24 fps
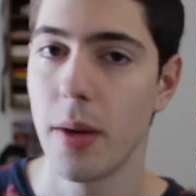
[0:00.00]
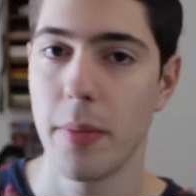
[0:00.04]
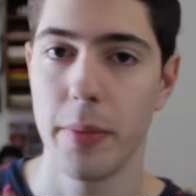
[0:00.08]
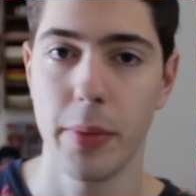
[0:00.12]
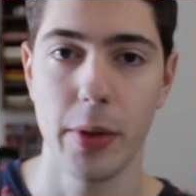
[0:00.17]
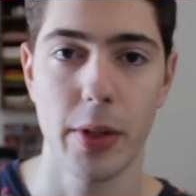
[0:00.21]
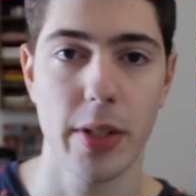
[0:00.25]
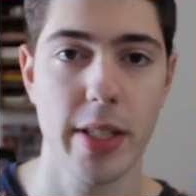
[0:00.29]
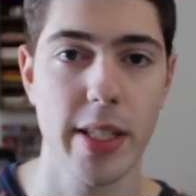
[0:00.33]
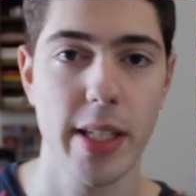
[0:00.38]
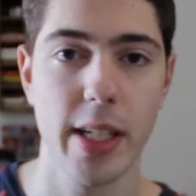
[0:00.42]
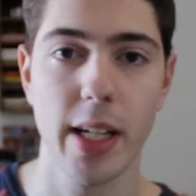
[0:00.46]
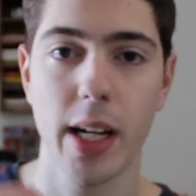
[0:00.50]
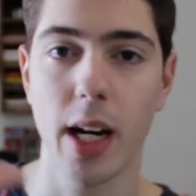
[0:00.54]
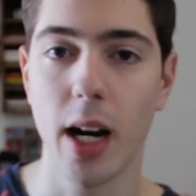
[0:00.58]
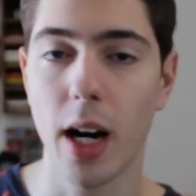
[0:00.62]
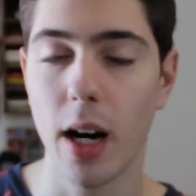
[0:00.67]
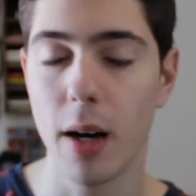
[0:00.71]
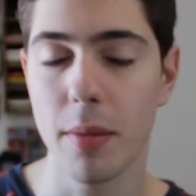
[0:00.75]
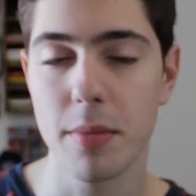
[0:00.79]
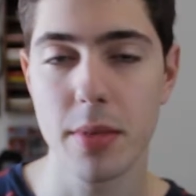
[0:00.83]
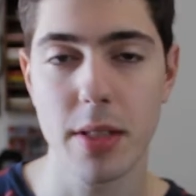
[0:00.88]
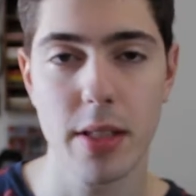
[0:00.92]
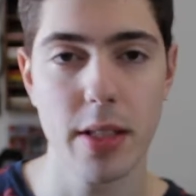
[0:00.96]
music
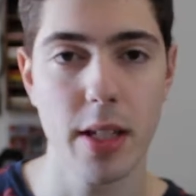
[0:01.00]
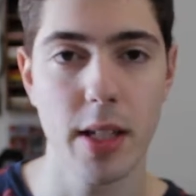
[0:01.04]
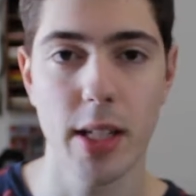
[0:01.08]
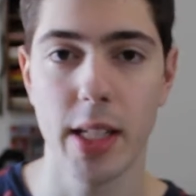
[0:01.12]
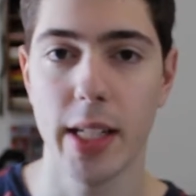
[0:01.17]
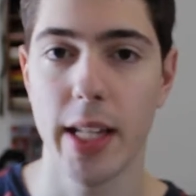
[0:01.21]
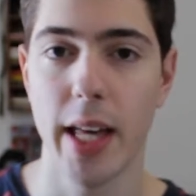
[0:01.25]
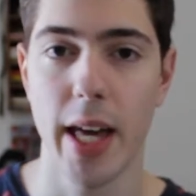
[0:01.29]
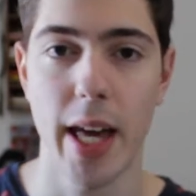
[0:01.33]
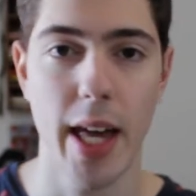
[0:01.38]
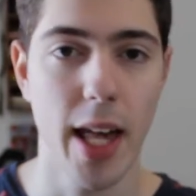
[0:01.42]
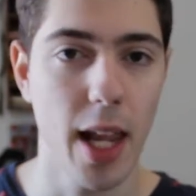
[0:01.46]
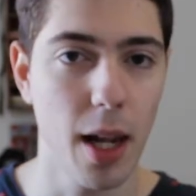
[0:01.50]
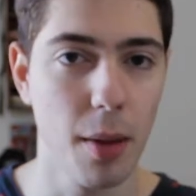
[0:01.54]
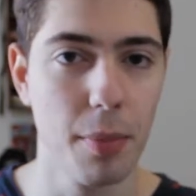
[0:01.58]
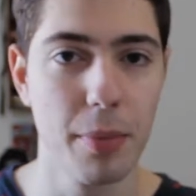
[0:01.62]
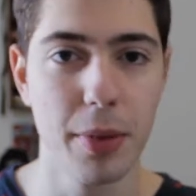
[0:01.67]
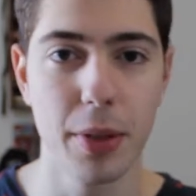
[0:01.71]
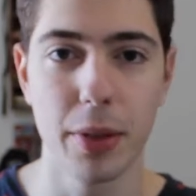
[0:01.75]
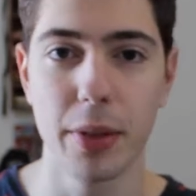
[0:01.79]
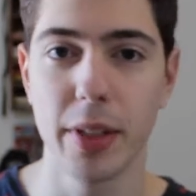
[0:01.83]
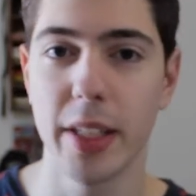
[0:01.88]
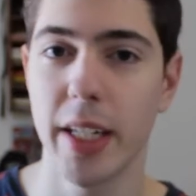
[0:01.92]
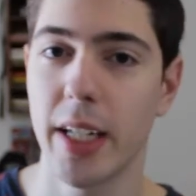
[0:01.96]
comes there and help you